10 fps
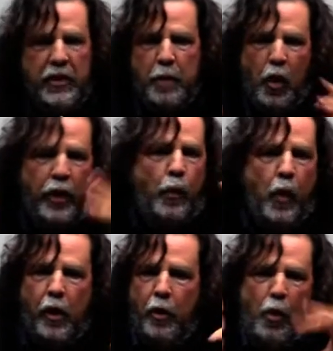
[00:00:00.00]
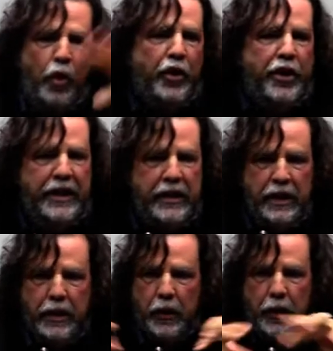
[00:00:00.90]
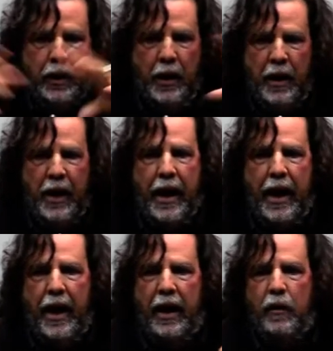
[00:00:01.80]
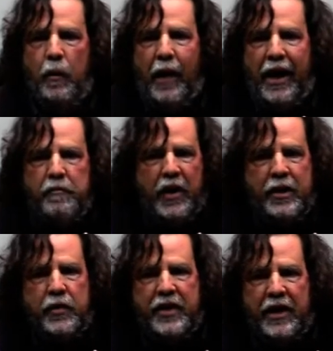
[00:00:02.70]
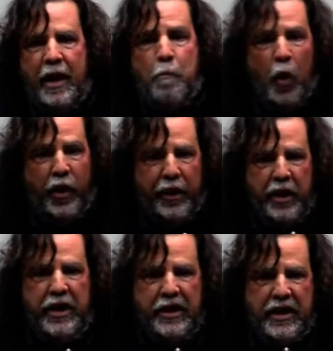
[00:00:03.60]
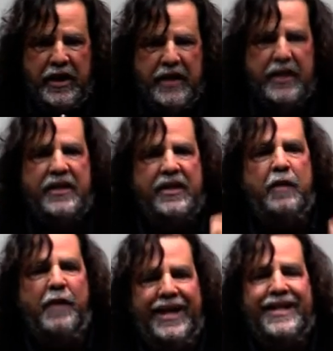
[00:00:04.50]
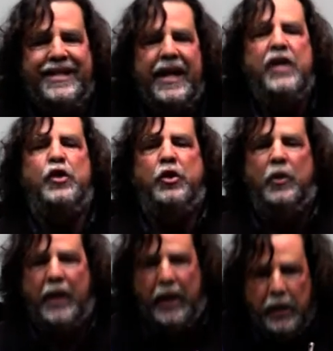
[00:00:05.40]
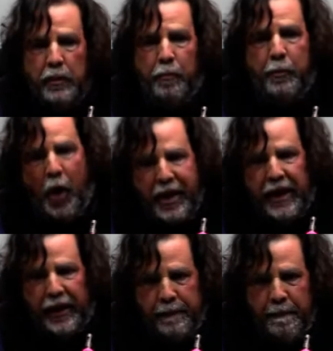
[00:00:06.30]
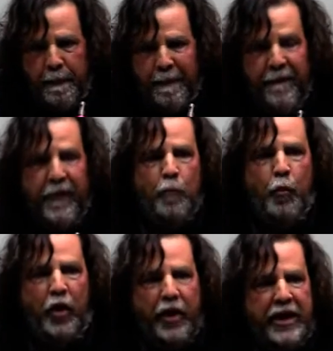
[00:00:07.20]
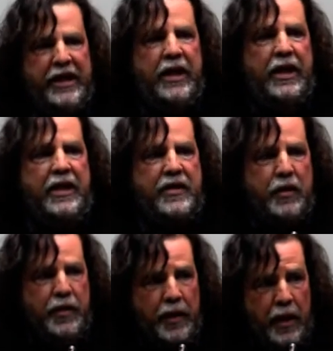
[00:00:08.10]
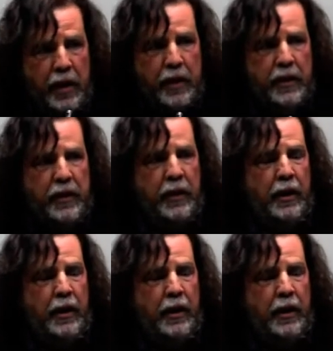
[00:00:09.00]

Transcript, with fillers: the modern world, modernity. Or, and what I'm trying to say is that modernity is a civilizational project. Modernity is not